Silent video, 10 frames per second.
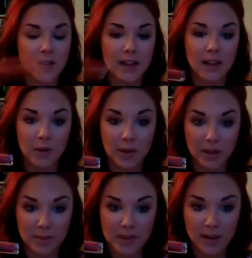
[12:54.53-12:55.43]
Liquid
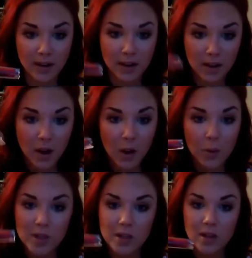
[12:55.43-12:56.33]
Lipstick,
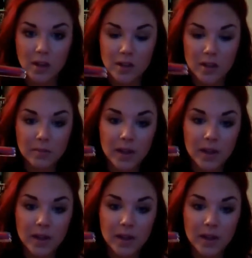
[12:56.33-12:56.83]
which is awesome.